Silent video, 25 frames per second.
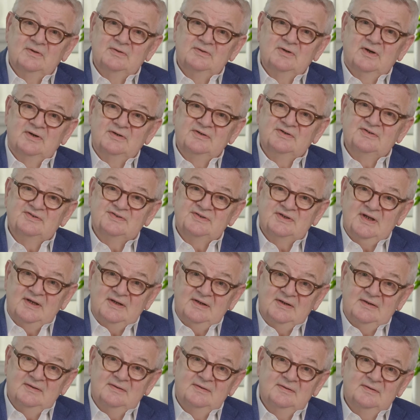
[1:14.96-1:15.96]

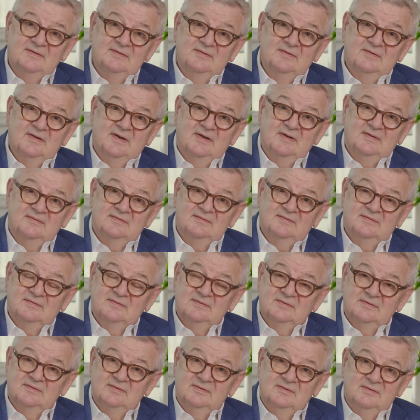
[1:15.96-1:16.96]
understand
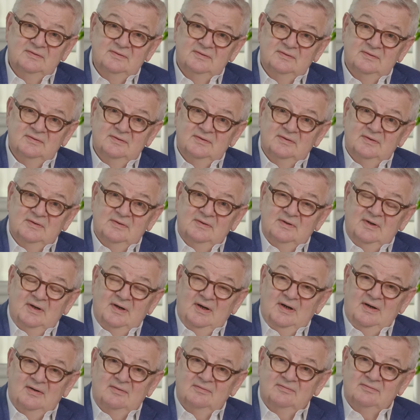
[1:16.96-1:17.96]
that
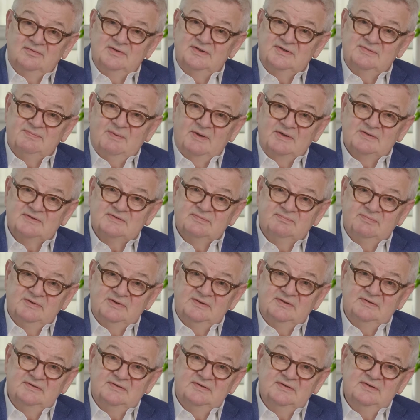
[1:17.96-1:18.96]
our
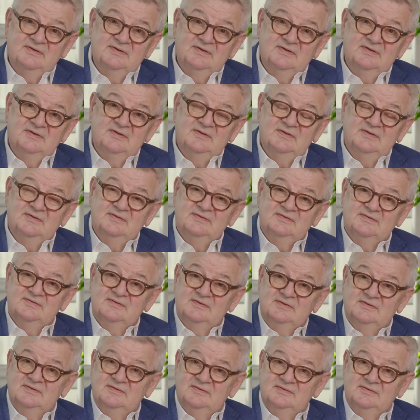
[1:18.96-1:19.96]
responsibility is
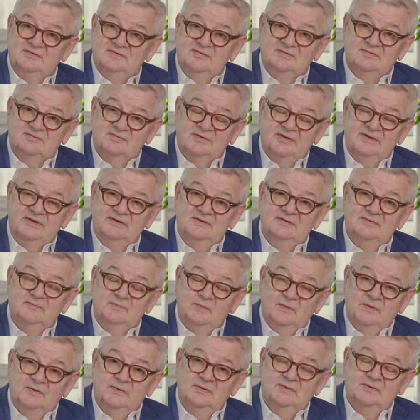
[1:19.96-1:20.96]
to create a
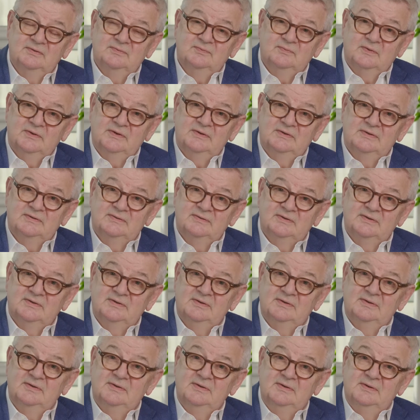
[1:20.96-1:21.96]
world
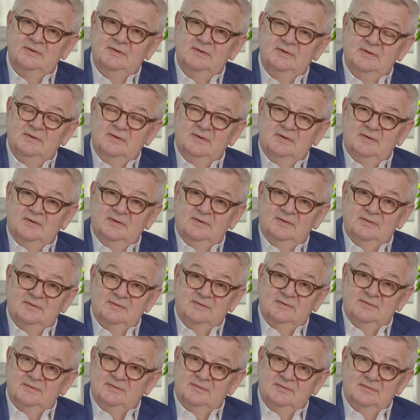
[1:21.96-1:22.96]
where
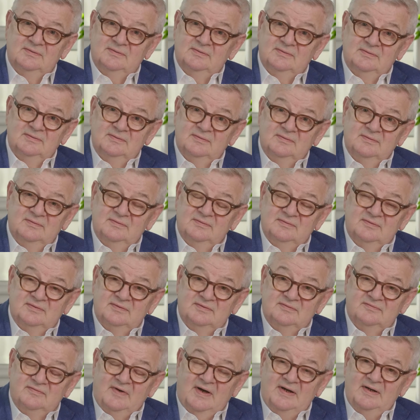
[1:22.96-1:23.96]
the
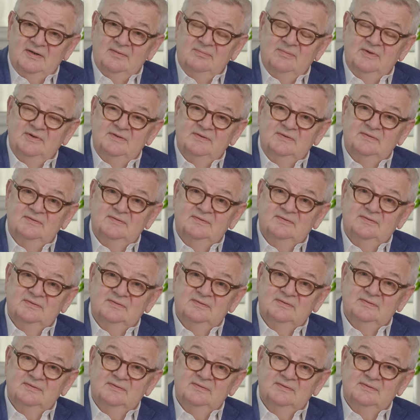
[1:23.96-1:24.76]
environment